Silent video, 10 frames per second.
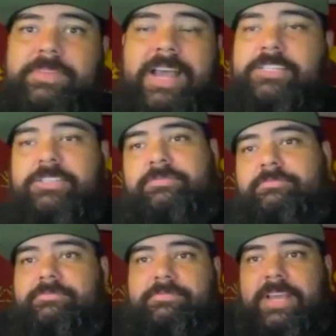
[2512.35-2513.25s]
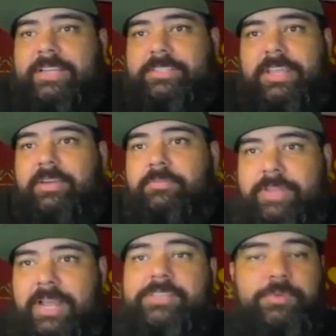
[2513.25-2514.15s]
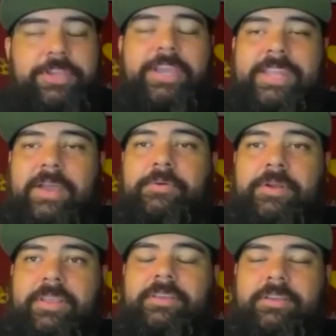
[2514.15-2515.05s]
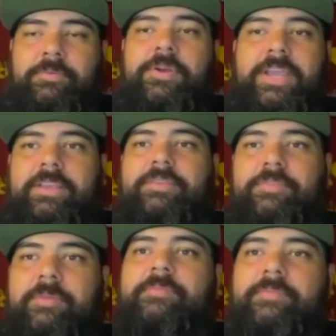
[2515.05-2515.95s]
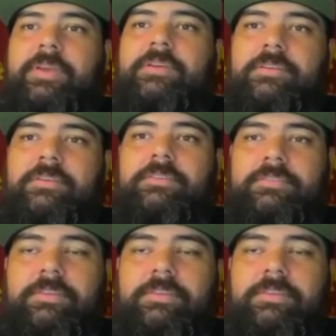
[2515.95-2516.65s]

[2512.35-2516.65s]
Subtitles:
that's that's where you get that work ethic from. You